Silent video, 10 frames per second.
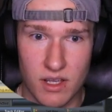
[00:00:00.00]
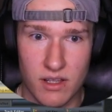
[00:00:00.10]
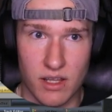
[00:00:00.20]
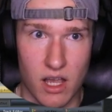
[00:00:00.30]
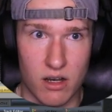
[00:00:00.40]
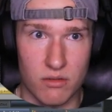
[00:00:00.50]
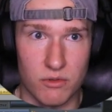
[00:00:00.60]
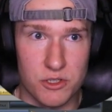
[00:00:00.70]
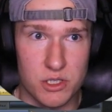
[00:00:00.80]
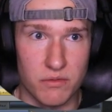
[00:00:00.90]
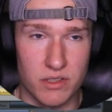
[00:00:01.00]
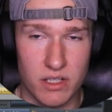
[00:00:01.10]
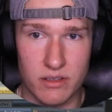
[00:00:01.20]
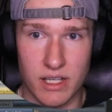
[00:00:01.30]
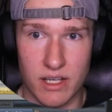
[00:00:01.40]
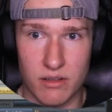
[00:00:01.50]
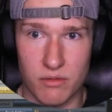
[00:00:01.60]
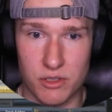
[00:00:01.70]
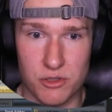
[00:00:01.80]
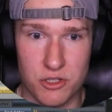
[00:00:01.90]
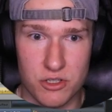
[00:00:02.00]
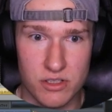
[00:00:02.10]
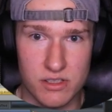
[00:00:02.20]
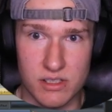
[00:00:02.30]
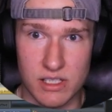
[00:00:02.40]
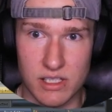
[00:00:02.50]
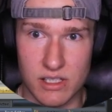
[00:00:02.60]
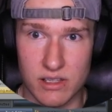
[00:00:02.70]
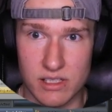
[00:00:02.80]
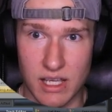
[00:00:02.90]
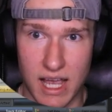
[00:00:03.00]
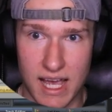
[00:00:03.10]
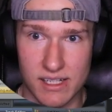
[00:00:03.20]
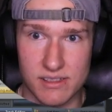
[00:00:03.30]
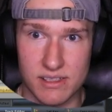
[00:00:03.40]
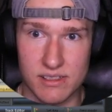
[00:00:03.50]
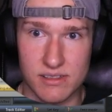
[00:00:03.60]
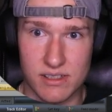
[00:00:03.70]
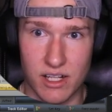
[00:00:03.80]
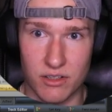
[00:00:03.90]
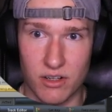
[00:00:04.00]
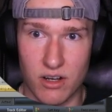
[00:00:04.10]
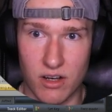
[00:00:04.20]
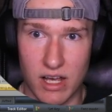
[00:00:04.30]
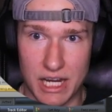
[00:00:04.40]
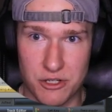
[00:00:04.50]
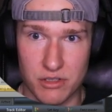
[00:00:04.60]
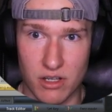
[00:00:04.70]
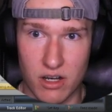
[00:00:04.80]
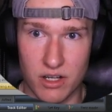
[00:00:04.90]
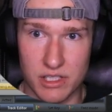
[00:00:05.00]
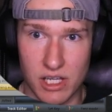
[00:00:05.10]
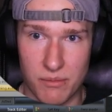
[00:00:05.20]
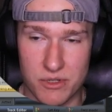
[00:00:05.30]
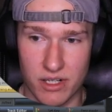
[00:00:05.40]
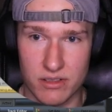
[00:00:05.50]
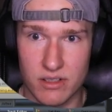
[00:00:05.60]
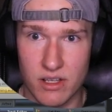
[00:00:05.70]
Now, once you have done that, you should see these axes that are actually on the object.